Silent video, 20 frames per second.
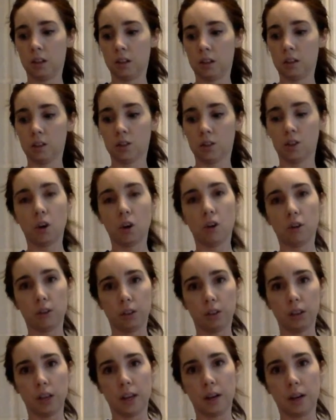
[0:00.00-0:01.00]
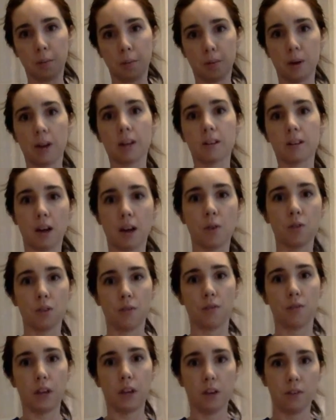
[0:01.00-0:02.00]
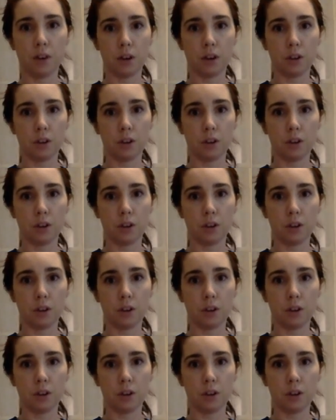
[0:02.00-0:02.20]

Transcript: Salt brings out the flavor,